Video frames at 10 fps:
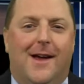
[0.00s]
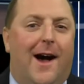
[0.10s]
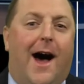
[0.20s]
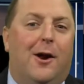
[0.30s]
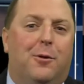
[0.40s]

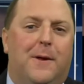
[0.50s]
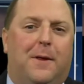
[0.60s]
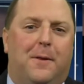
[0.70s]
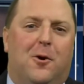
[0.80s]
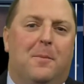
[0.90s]
I don't think
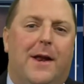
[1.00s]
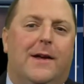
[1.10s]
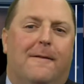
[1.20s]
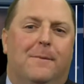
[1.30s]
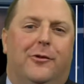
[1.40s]
that there are many
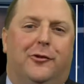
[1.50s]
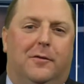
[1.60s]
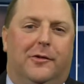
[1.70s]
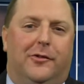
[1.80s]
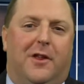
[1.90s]
government
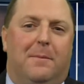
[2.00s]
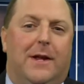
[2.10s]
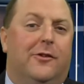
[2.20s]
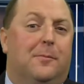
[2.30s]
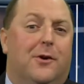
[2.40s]
services that mean
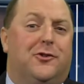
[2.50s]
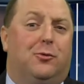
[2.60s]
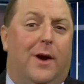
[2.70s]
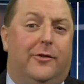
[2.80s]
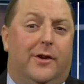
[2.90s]
as much to
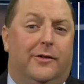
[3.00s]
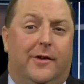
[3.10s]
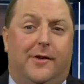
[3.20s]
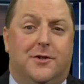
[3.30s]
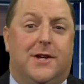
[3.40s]
residents
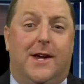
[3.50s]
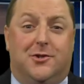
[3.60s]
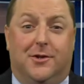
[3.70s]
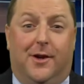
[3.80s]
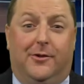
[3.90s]
as
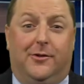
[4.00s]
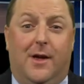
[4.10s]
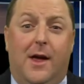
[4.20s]
education does.